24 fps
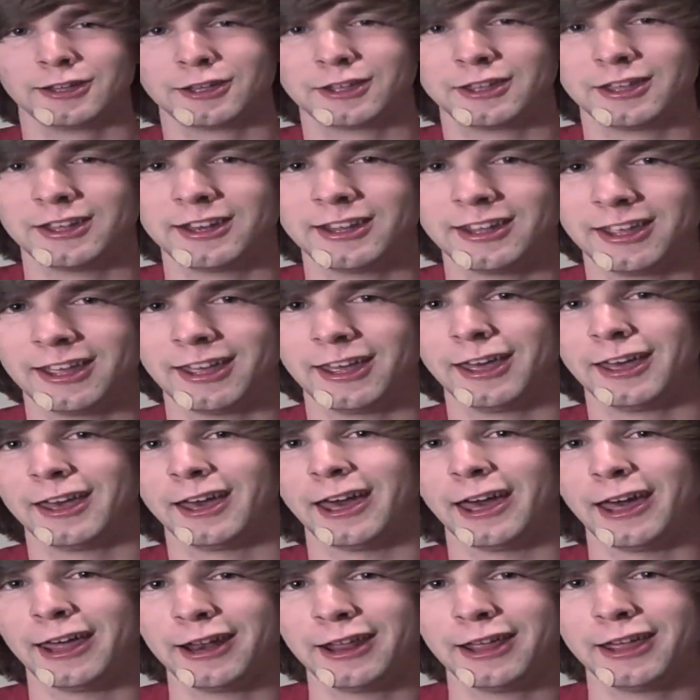Get it?
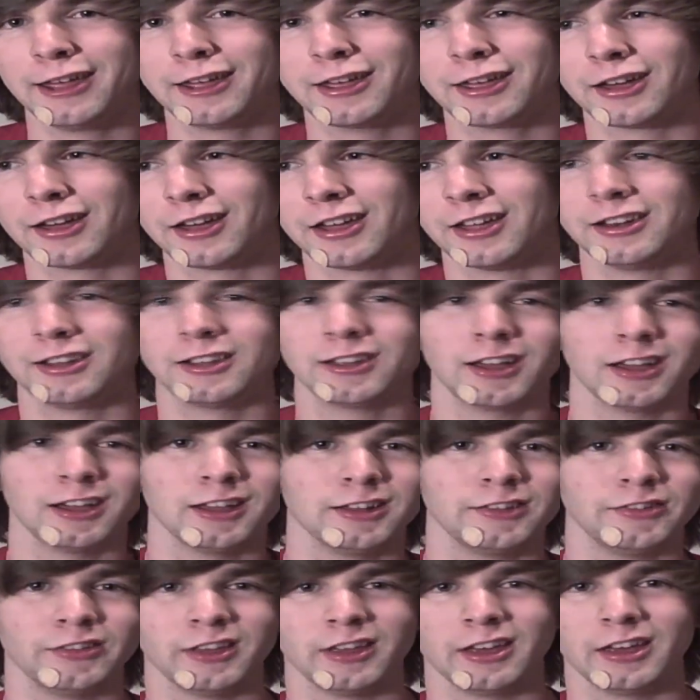Headache, and he got
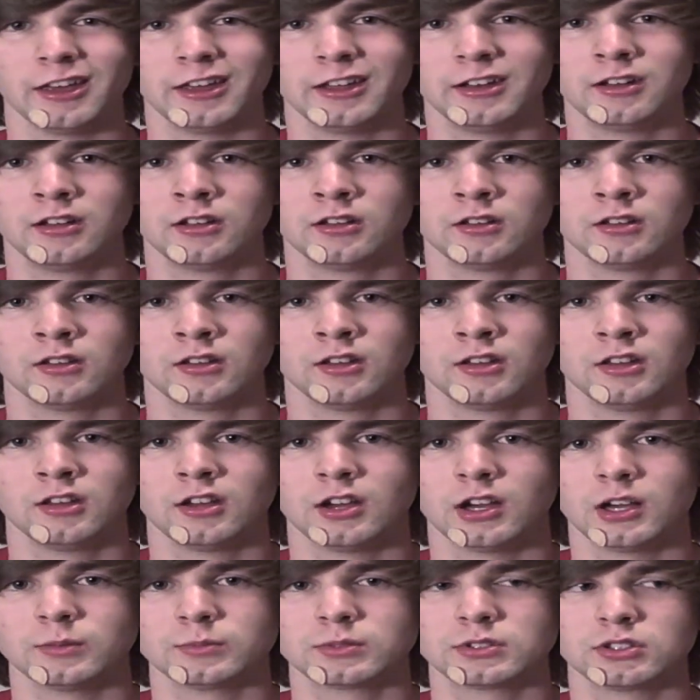hit in the head?
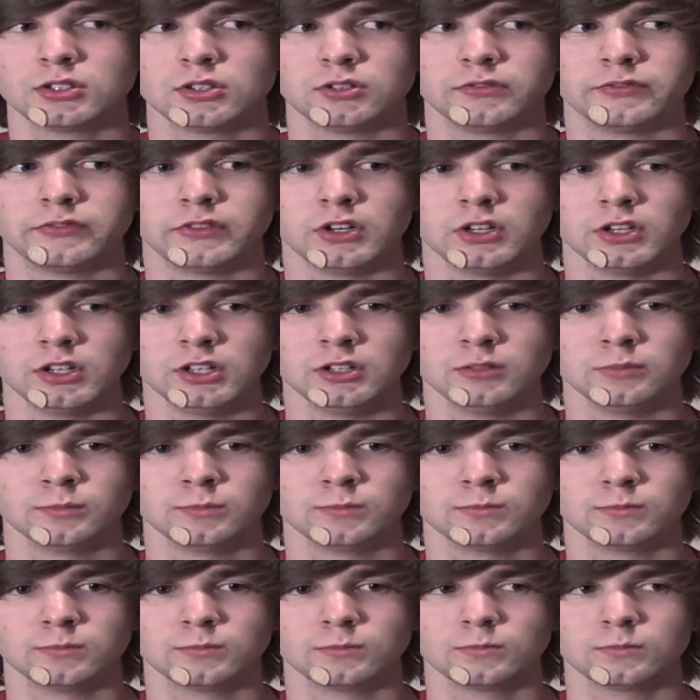I'm so funny.
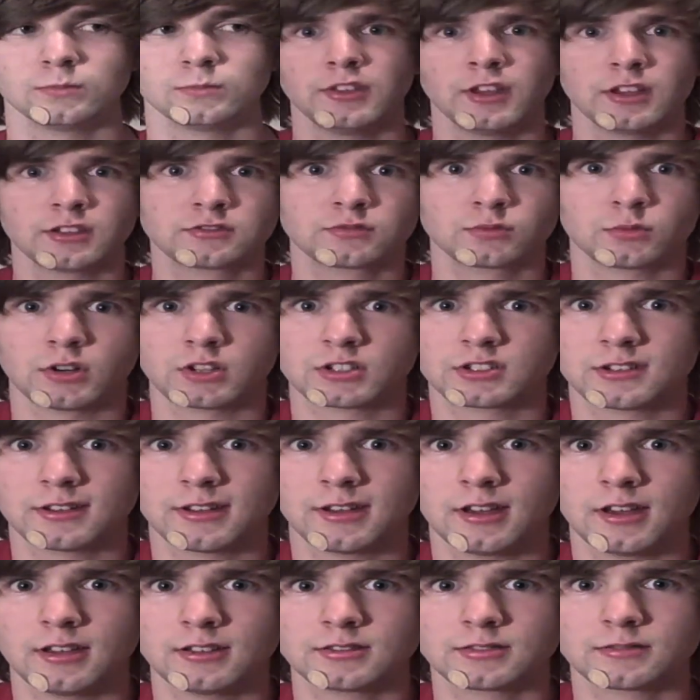Thanks for watching,
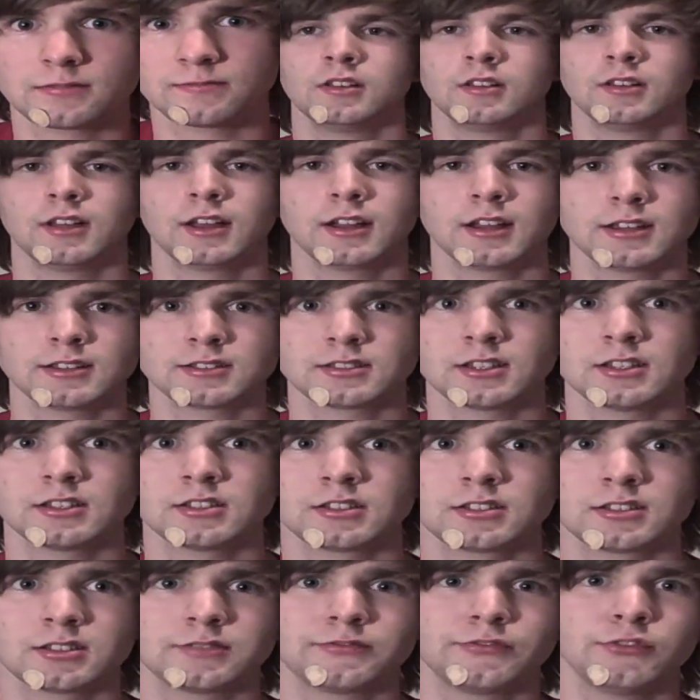guys. Like I said
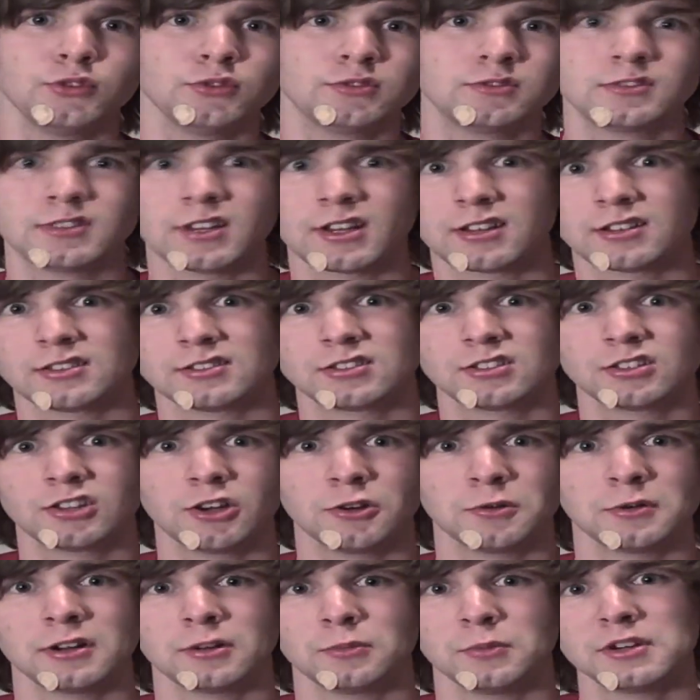just a few seconds
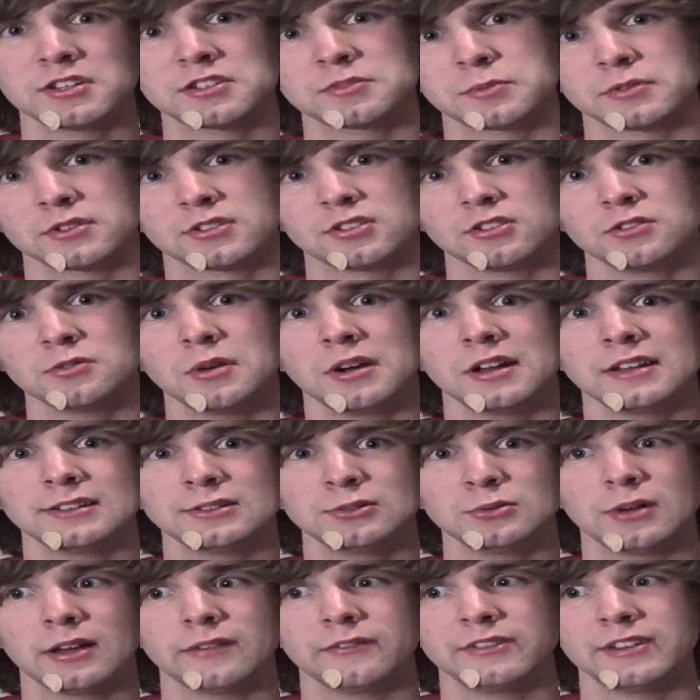ago when I whispered to you, I
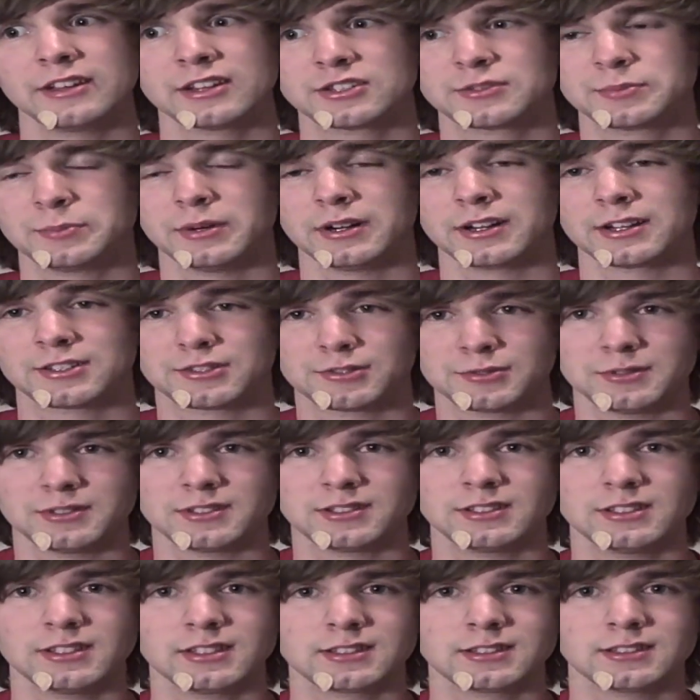do have an Xbox
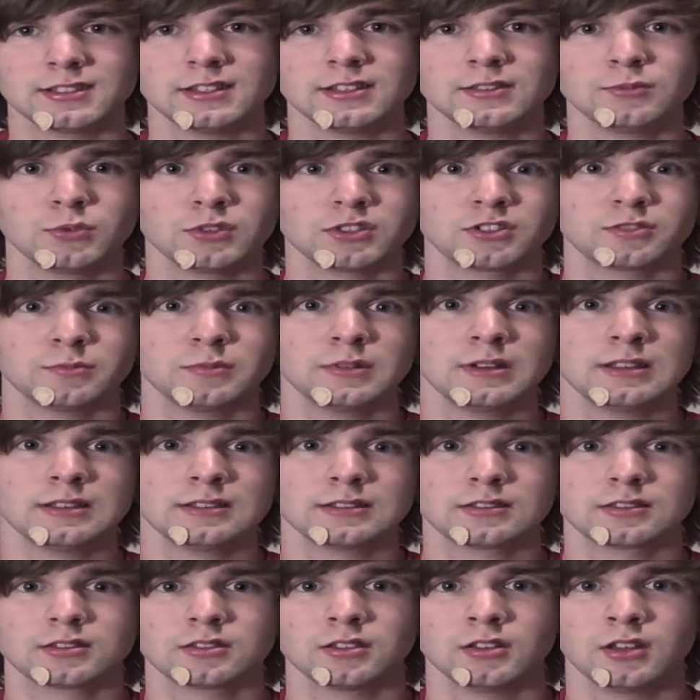360, which
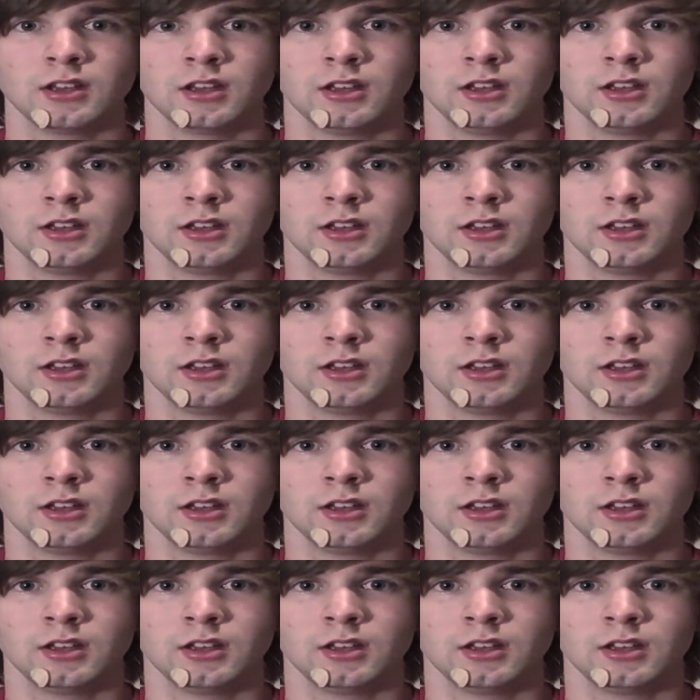means...